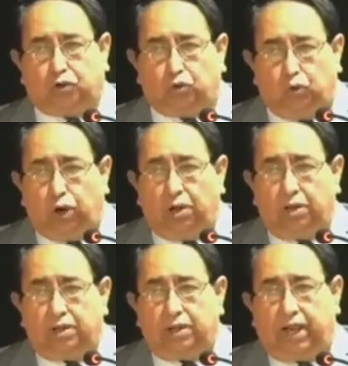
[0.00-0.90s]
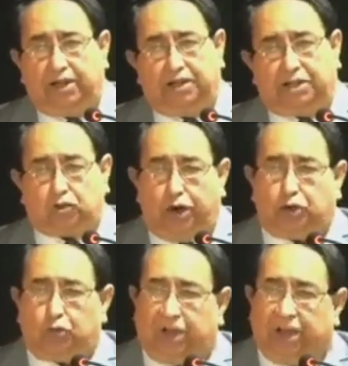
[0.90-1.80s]
is going to rule, and it is
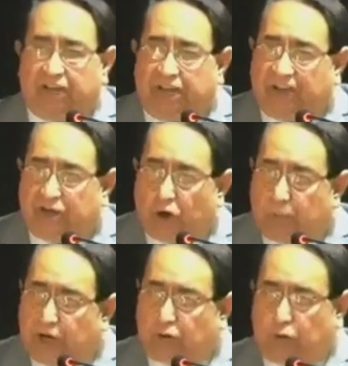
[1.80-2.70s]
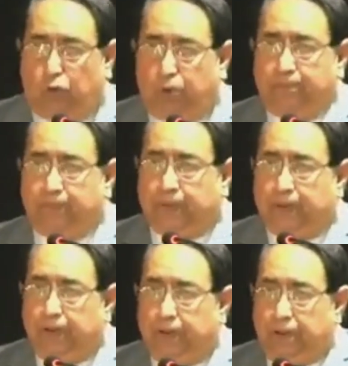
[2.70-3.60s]
going to play a very, very dominant role.
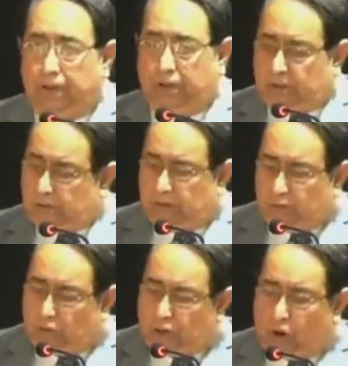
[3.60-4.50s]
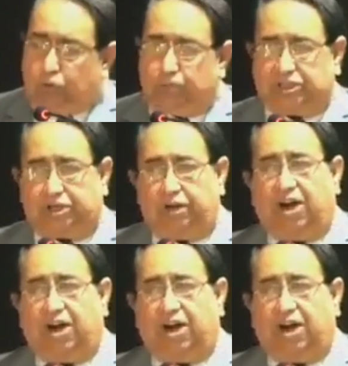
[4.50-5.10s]
No doubt